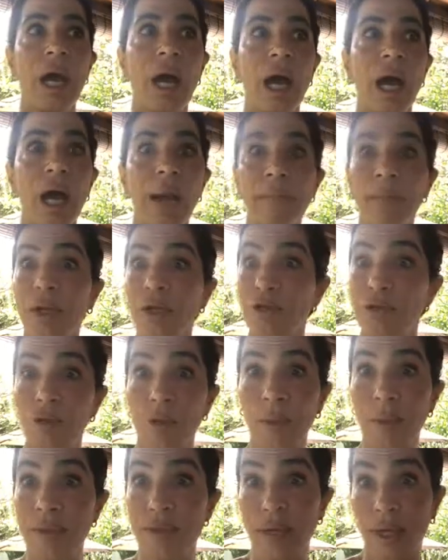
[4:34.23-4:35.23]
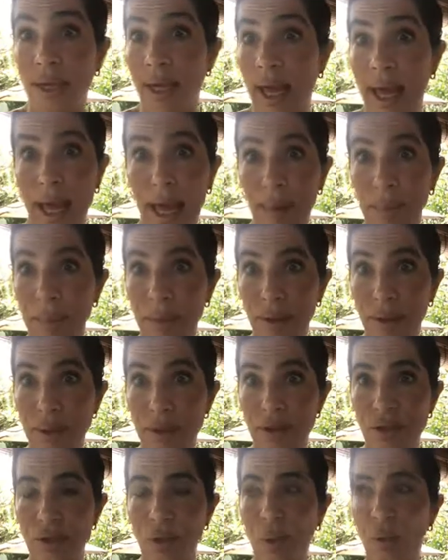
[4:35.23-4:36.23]
I'm not sure what's going to happen.
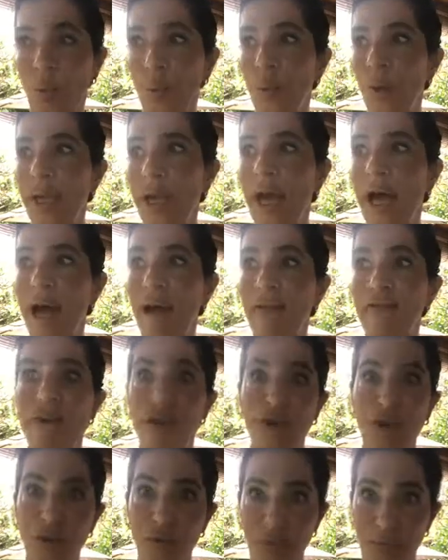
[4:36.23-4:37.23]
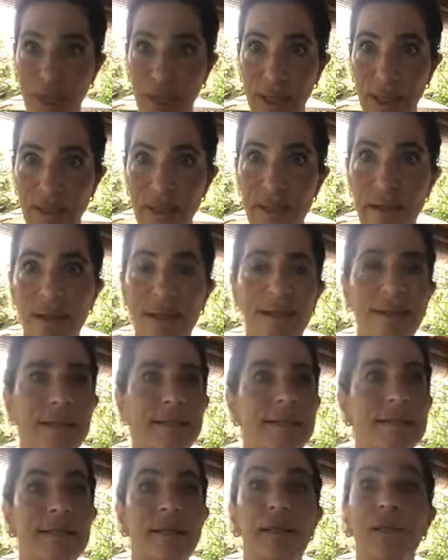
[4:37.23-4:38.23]
So we have agreed that
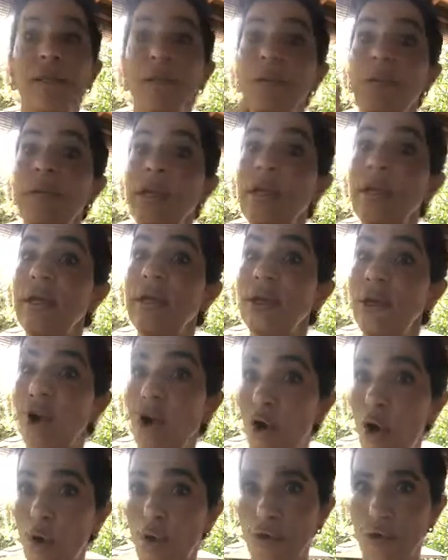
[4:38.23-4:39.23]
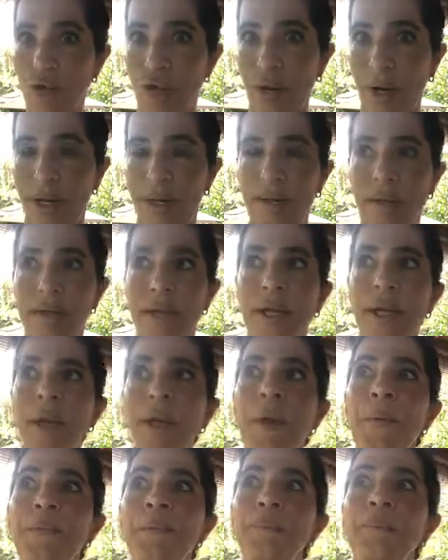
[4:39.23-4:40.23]
this is a 3-year contract.
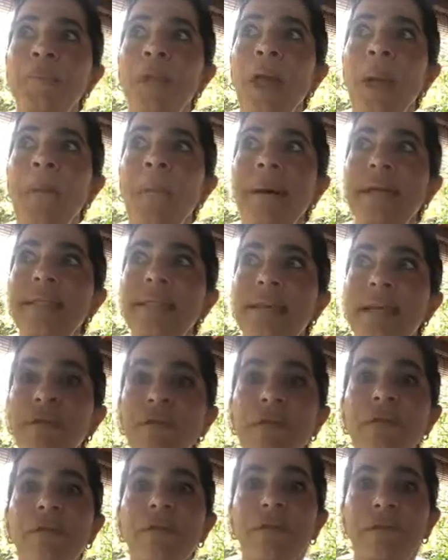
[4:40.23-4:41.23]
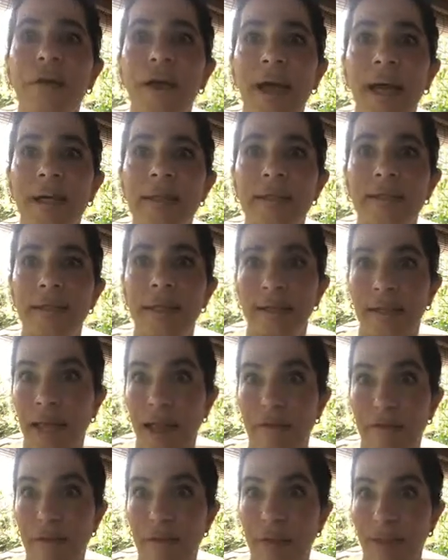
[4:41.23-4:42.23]
But given the fact that
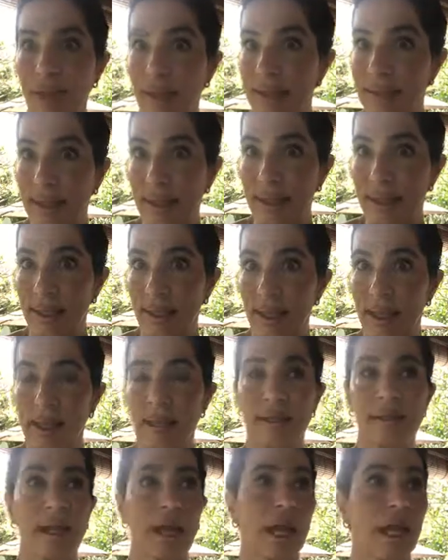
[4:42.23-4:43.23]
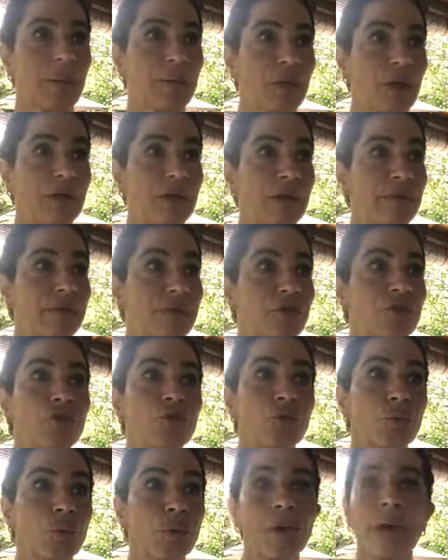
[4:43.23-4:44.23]
everything is as it is, I am not even
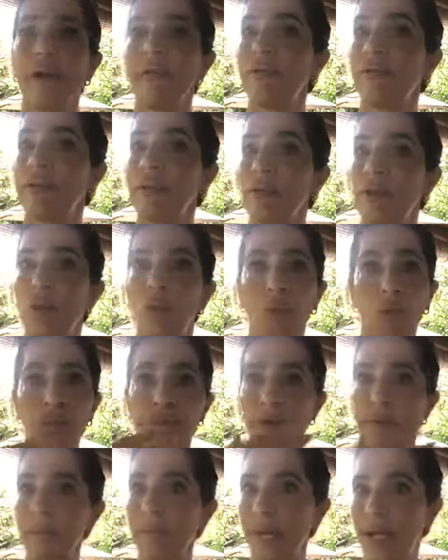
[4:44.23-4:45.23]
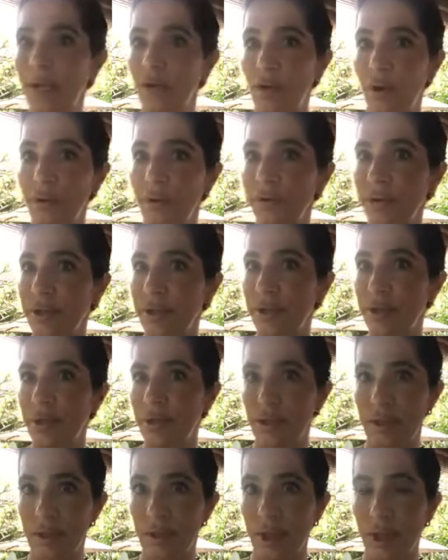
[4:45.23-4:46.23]
sure if the school that my daughter
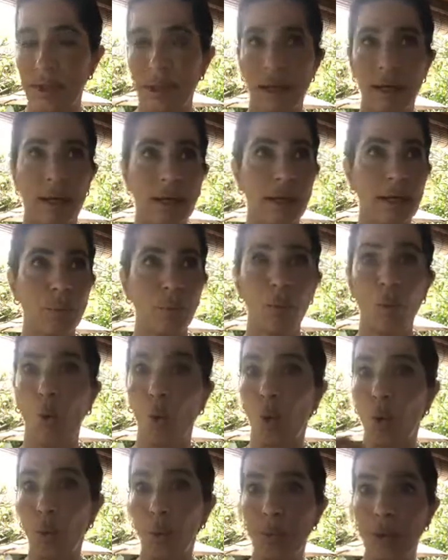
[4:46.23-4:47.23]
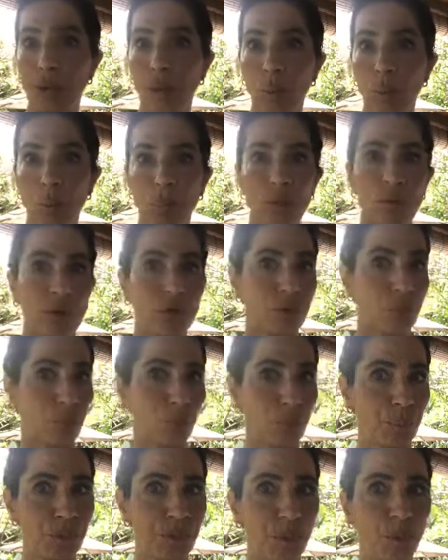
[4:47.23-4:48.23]
is studying in will open, will not
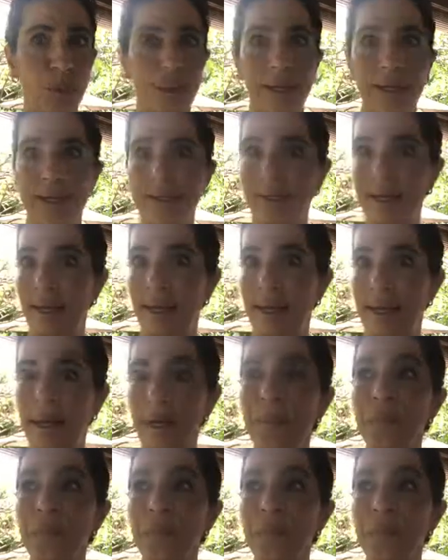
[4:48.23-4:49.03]
open, will I stay here?